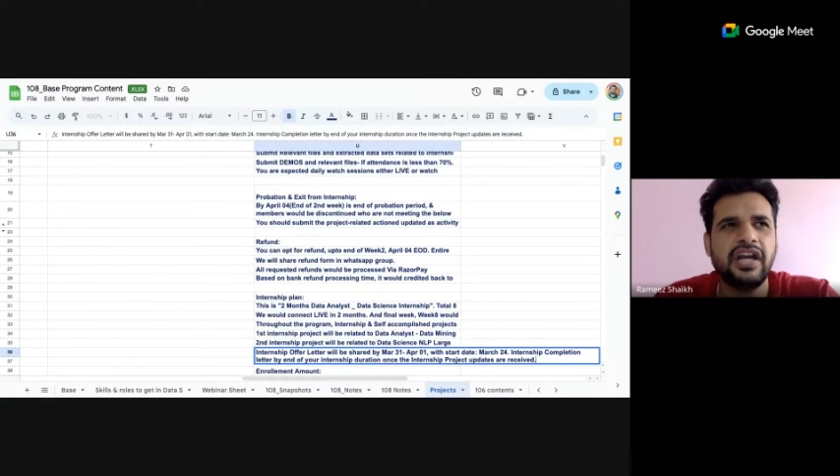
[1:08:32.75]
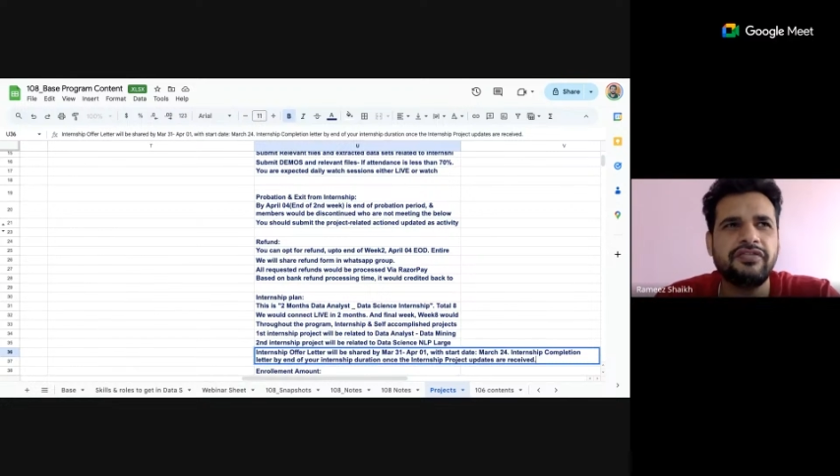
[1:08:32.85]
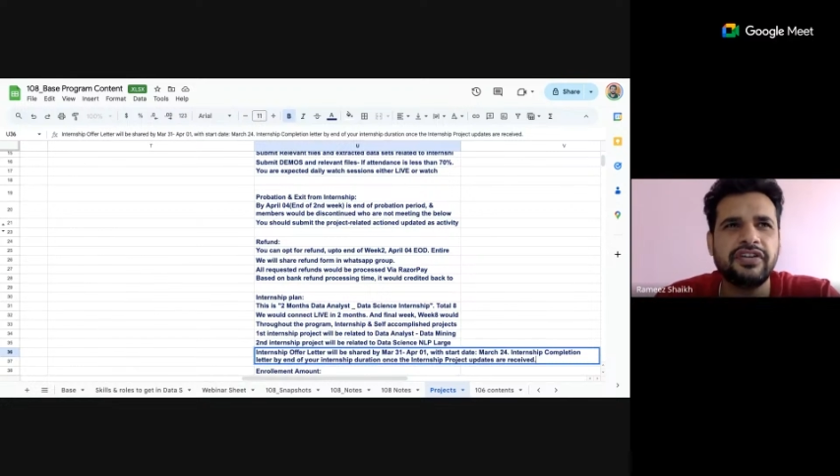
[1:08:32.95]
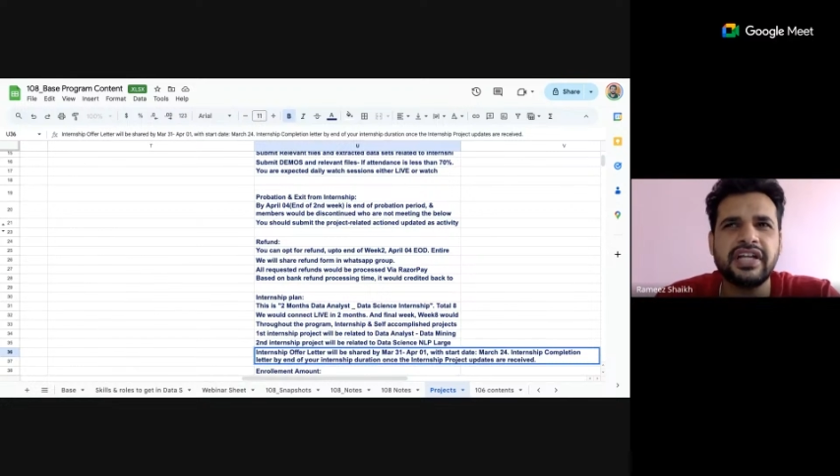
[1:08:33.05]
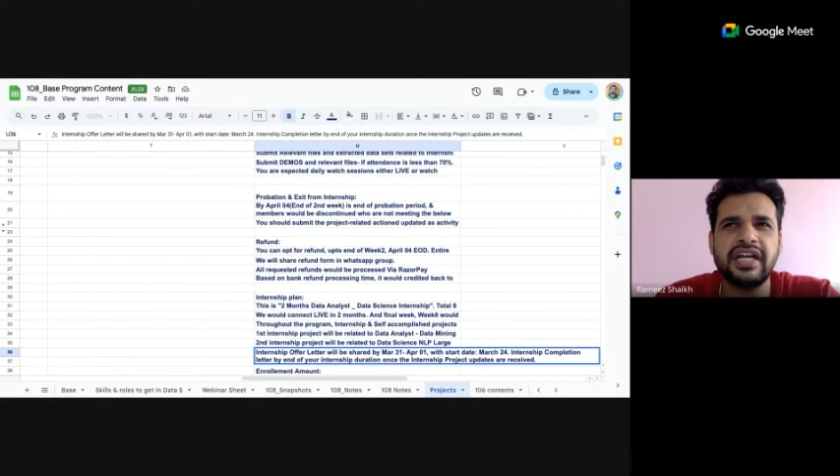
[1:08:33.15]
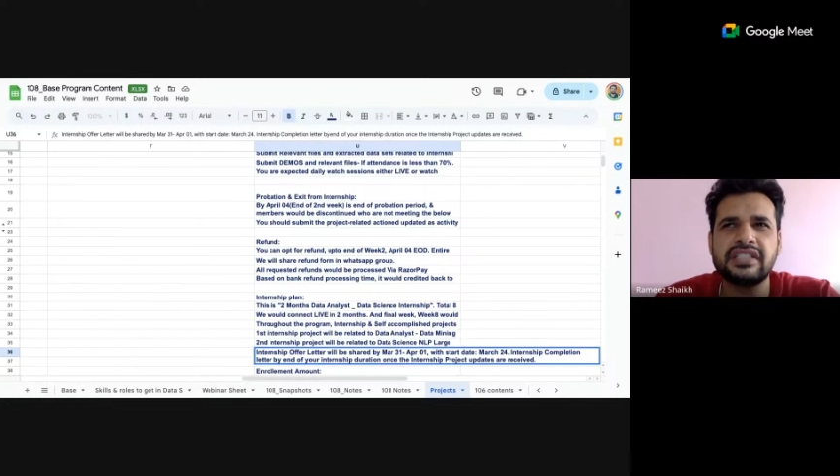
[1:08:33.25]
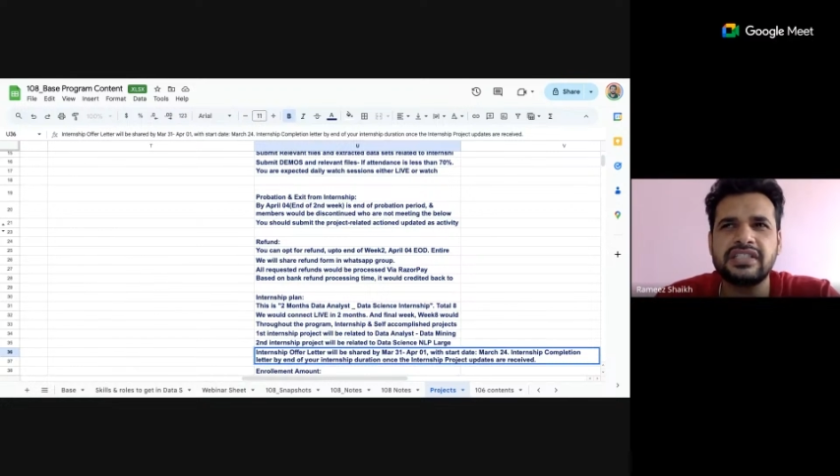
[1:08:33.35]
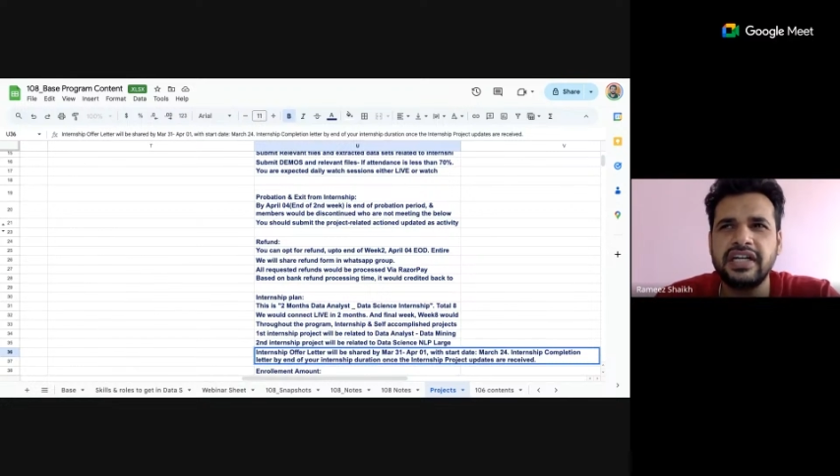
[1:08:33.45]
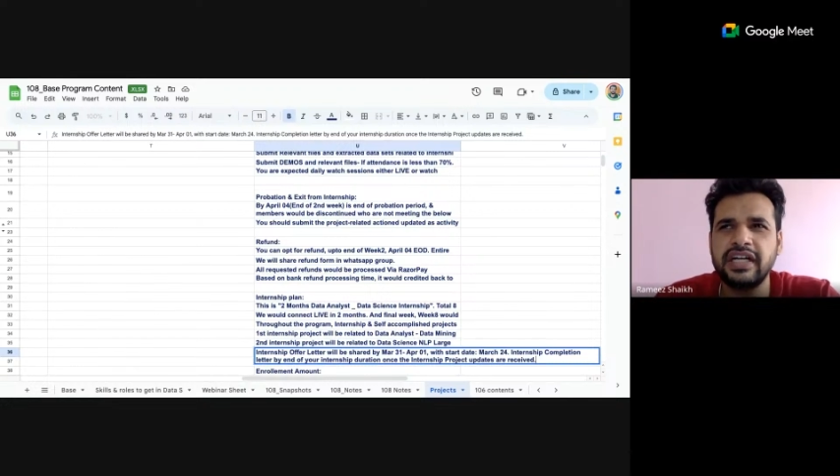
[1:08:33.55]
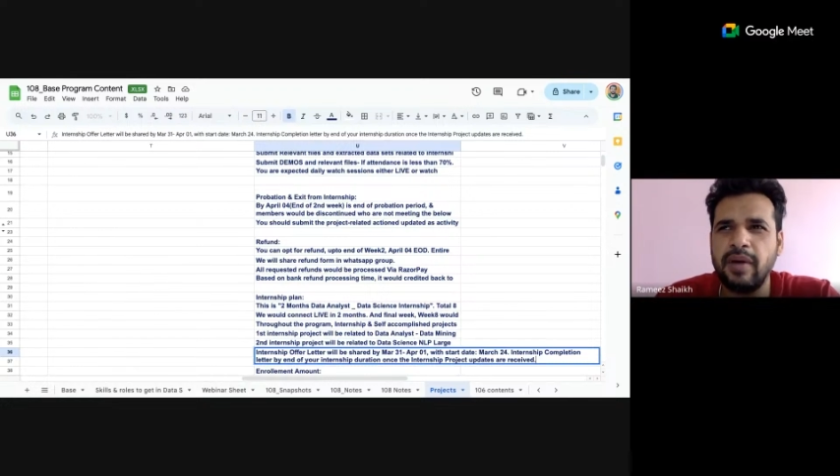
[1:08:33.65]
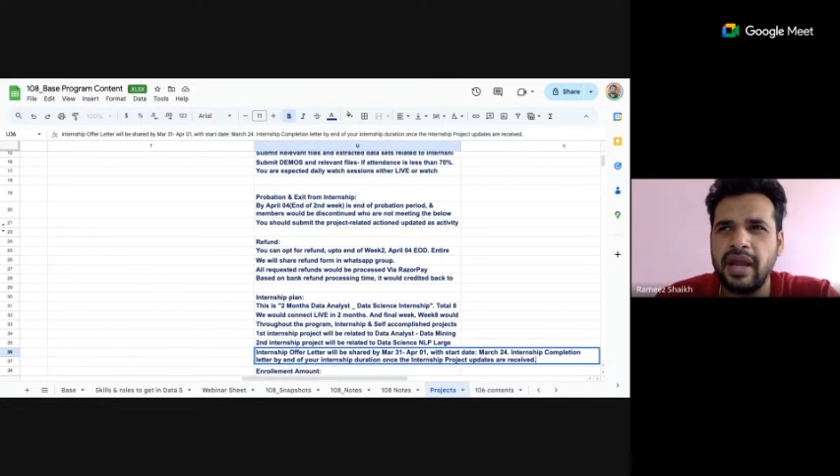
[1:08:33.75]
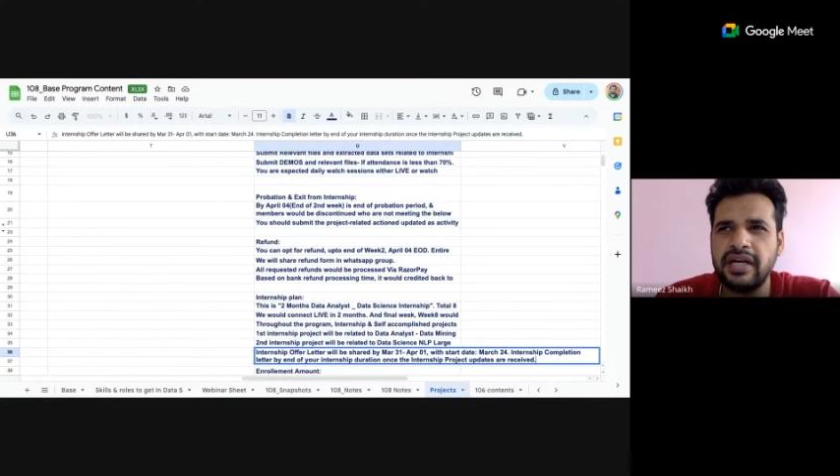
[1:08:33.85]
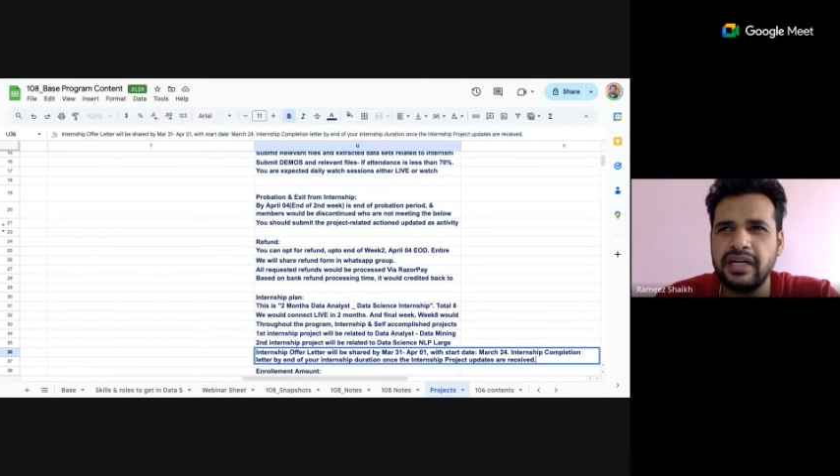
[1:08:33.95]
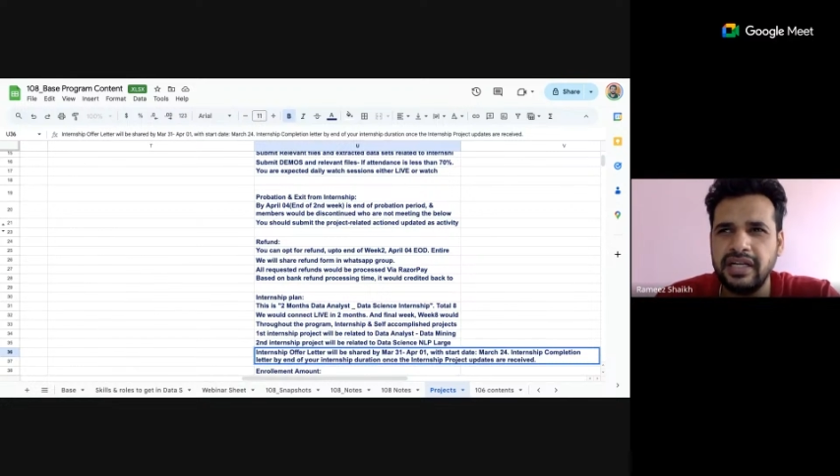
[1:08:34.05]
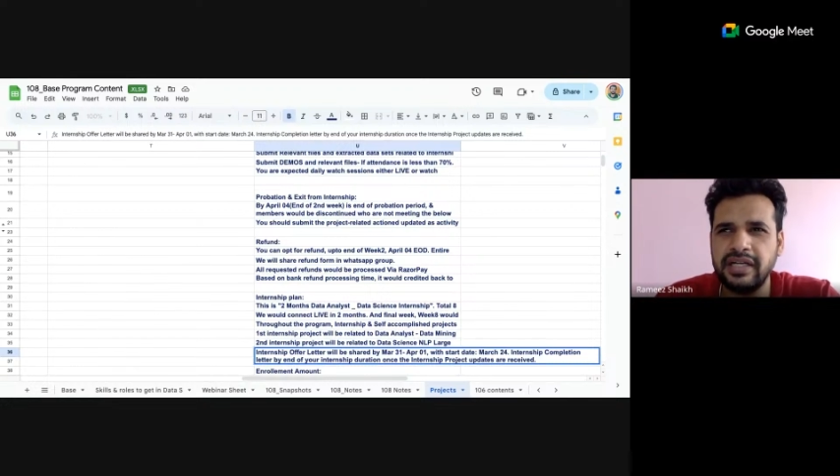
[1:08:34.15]
If it gets delayed by
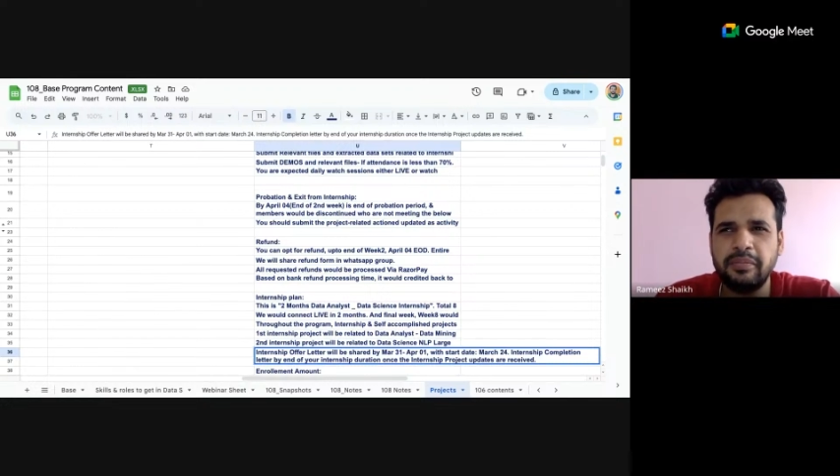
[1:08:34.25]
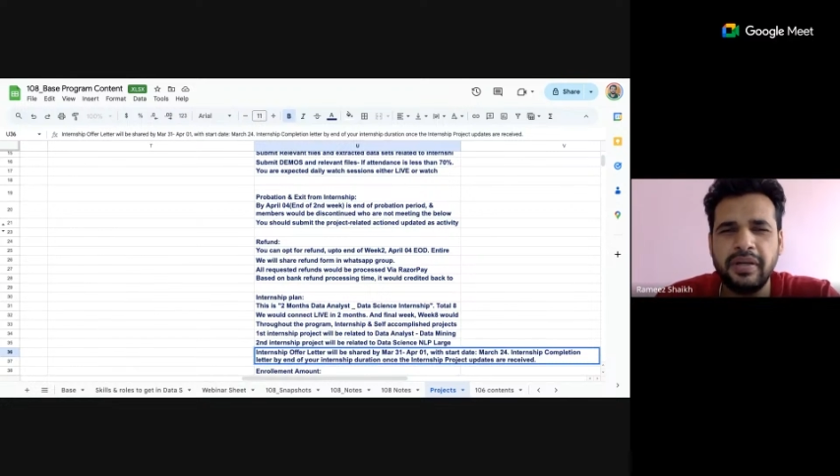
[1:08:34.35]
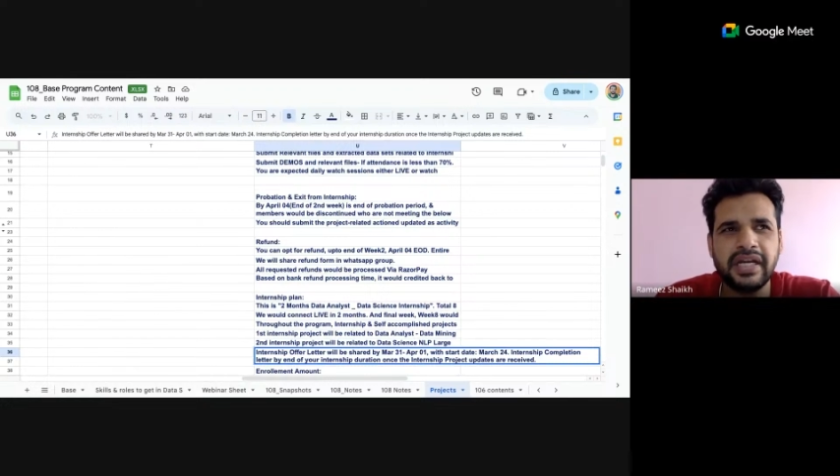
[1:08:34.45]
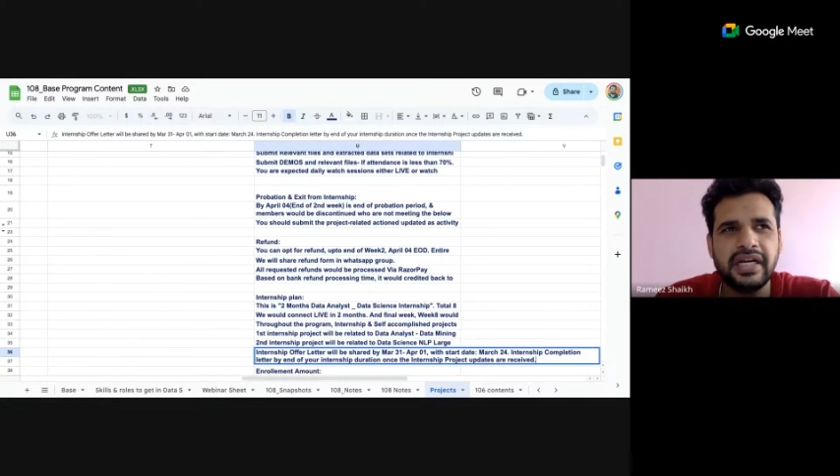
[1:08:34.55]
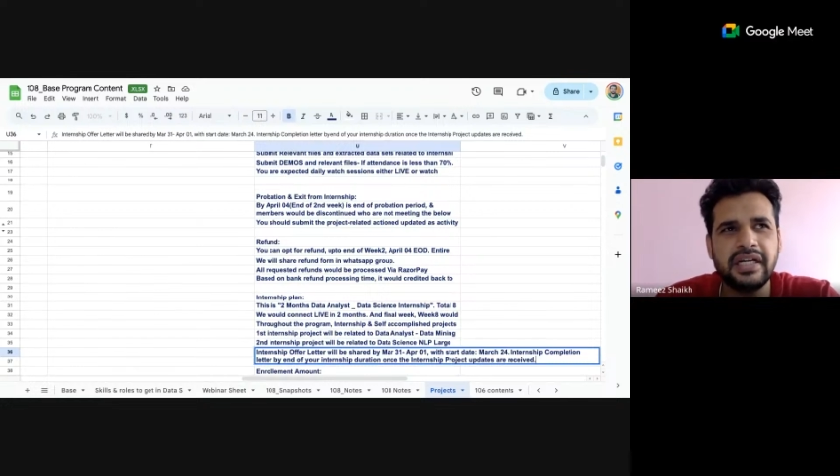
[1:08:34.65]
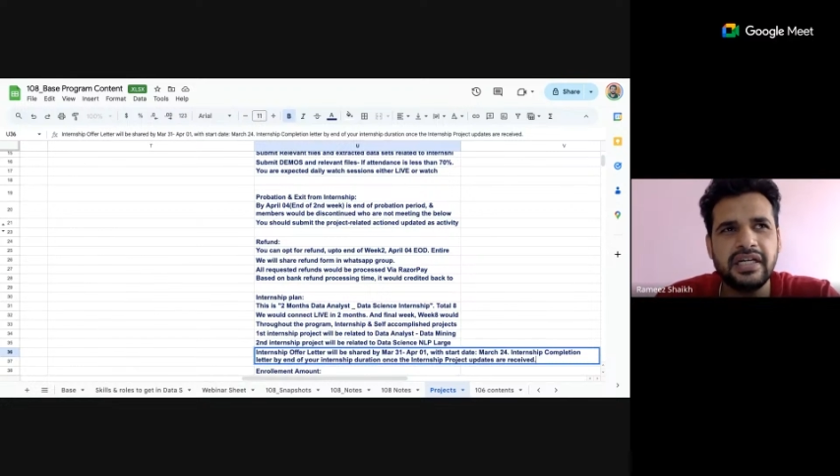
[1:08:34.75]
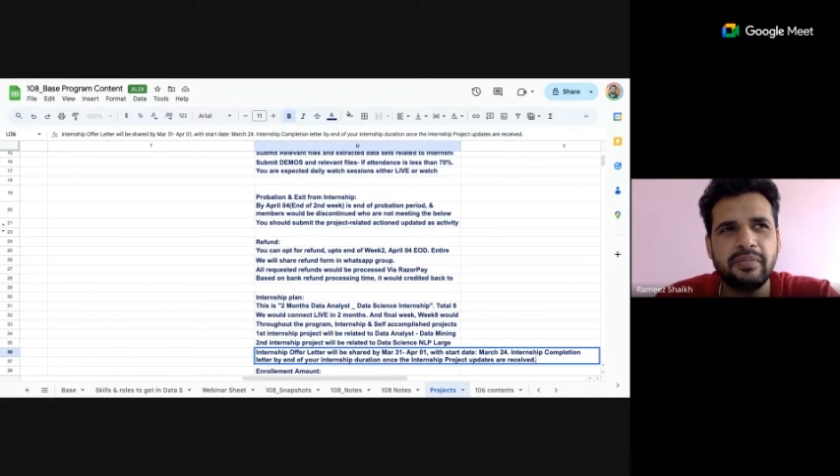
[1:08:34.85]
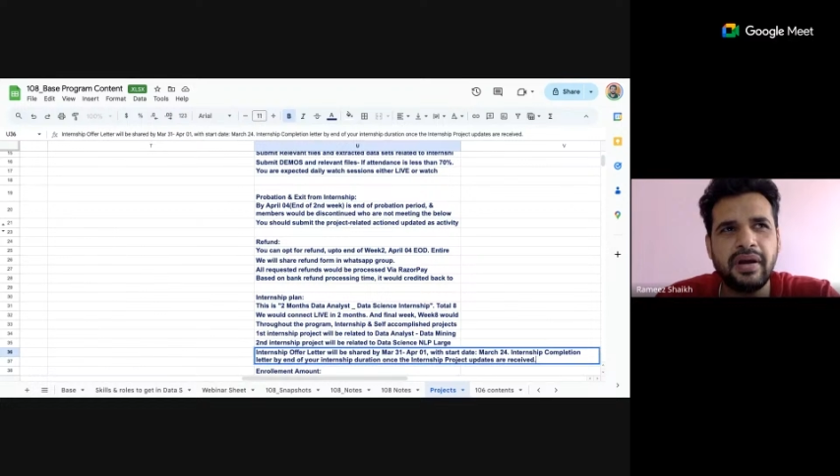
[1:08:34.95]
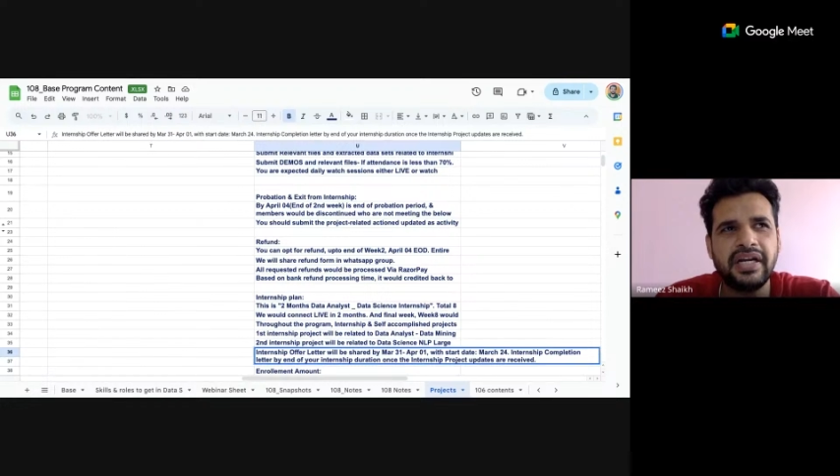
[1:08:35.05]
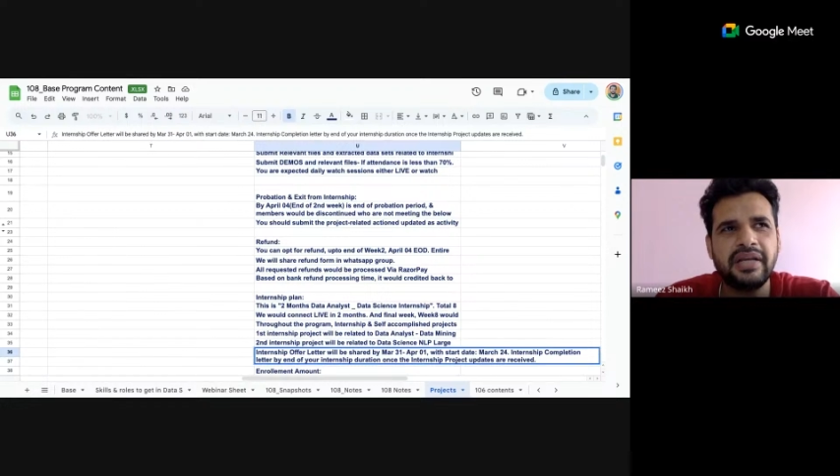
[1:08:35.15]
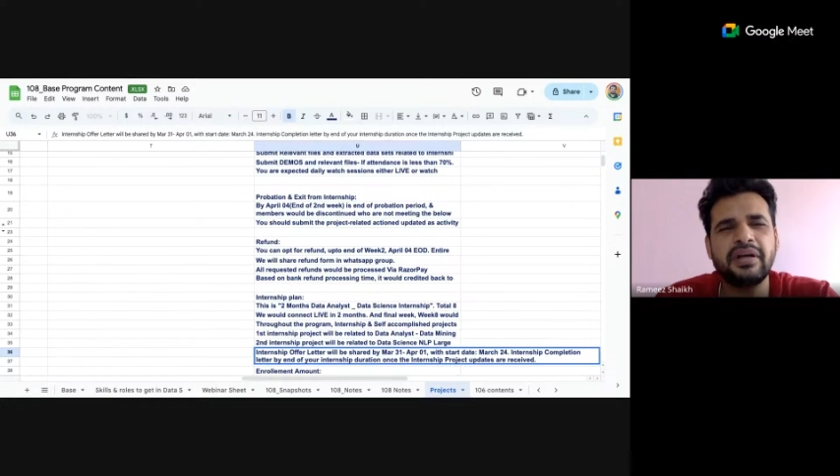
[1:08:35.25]
a day, it may get delayed by a day,